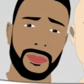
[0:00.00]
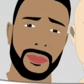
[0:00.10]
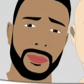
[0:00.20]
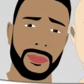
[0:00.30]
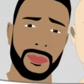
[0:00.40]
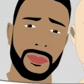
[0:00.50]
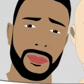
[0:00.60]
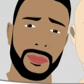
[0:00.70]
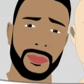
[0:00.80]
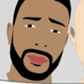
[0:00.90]

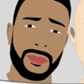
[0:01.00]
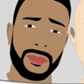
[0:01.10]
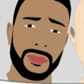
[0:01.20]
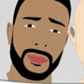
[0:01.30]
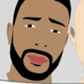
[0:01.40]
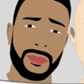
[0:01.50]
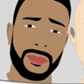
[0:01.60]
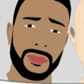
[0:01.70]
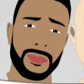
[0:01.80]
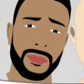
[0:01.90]

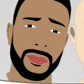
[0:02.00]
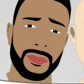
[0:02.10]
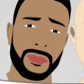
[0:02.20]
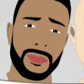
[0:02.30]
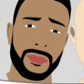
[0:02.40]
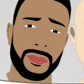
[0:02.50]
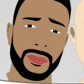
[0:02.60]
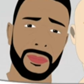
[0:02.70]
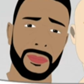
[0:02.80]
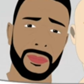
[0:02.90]

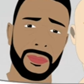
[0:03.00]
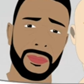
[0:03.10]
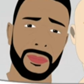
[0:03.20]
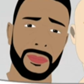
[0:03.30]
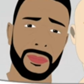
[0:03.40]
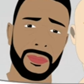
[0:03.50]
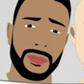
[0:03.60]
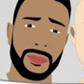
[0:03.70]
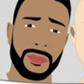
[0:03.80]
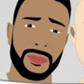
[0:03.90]

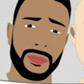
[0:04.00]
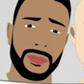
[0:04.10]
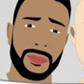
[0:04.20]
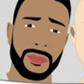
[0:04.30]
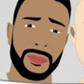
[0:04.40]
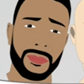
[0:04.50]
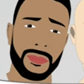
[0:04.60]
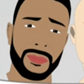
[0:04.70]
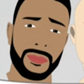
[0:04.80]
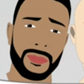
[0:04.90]

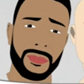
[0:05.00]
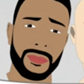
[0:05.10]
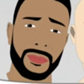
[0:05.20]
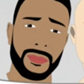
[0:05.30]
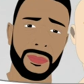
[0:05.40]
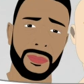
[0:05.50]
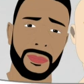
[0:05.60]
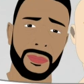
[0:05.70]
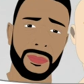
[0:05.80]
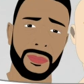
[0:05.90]

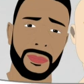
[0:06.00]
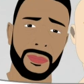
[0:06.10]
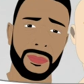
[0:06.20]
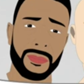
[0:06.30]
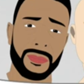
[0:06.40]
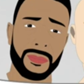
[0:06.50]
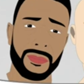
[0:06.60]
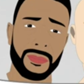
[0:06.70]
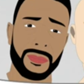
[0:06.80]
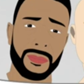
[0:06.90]

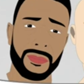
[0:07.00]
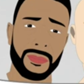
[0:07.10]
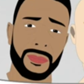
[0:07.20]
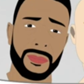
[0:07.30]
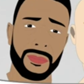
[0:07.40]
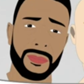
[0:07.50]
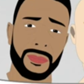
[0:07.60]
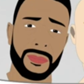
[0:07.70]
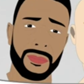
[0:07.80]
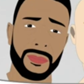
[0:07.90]
(not speaking)